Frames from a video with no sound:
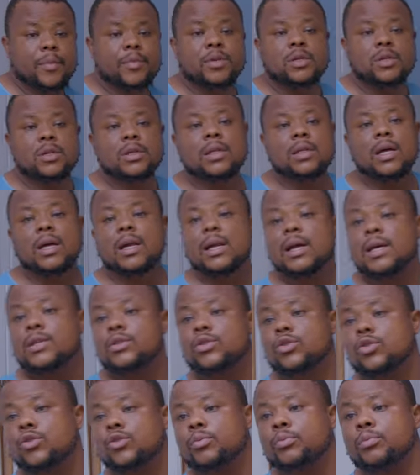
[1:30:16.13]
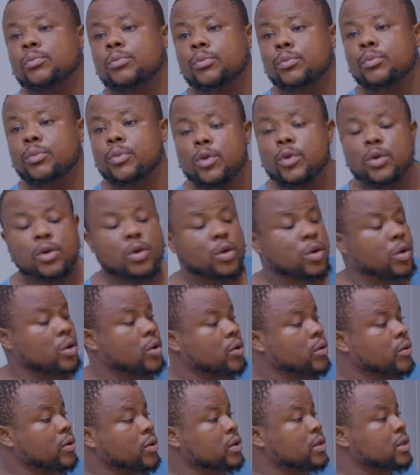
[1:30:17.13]
She then restroom.
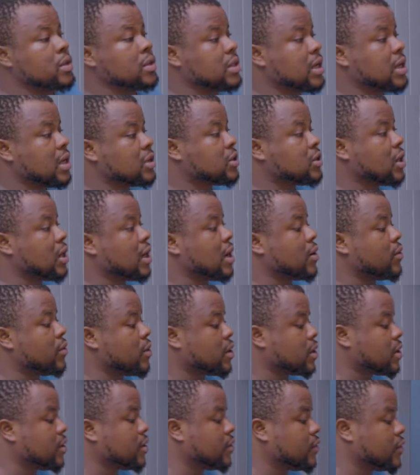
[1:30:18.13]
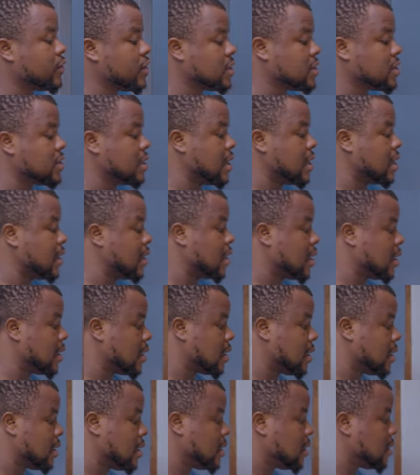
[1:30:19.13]
Which injection I won't give this girl?
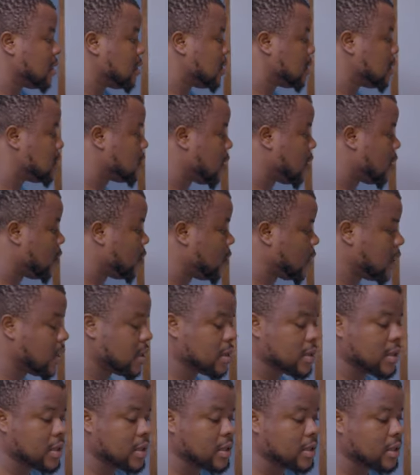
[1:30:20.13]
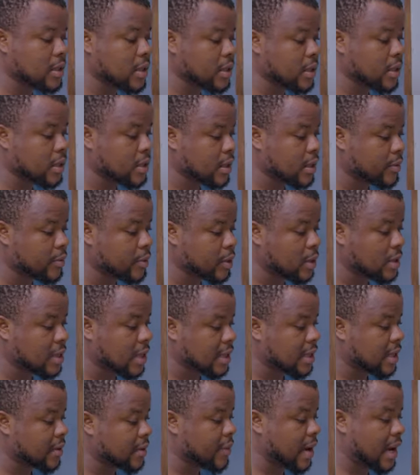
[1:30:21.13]
This one where the
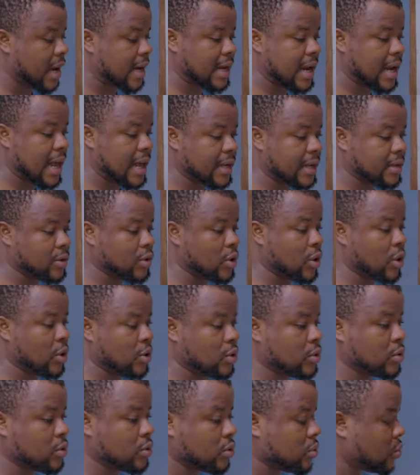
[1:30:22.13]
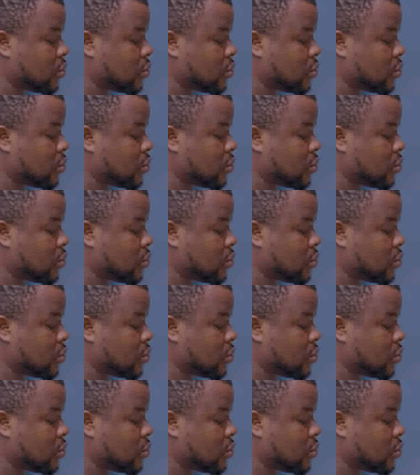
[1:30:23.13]
brother they back like a dog.